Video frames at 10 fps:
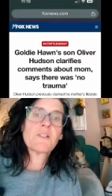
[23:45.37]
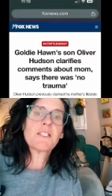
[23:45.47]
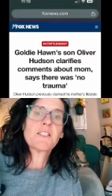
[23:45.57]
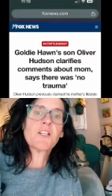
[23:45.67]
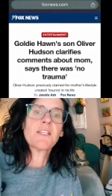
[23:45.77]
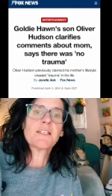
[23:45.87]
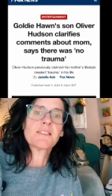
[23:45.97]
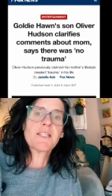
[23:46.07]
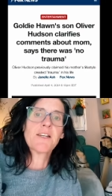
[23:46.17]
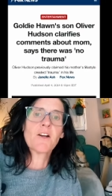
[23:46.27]
Because look at
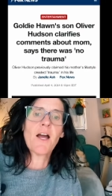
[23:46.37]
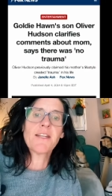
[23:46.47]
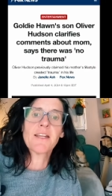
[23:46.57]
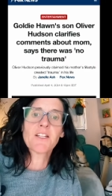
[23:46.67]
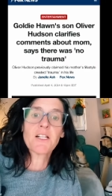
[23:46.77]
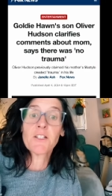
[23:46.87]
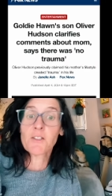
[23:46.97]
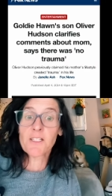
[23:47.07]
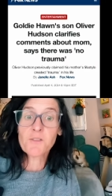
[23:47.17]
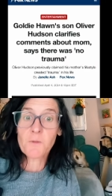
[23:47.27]
this. Later on, he had to clear
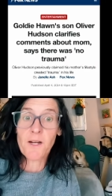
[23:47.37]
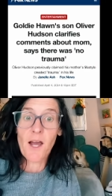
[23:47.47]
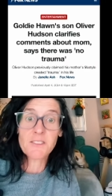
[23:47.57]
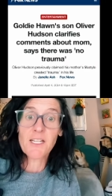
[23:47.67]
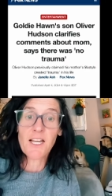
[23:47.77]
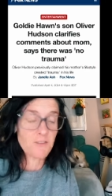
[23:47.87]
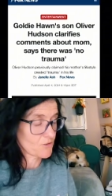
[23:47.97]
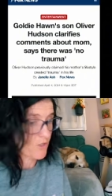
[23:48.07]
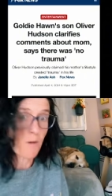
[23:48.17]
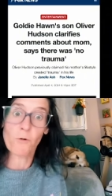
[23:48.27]
this one up. He got in
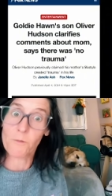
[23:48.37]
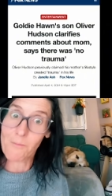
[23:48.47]
trouble with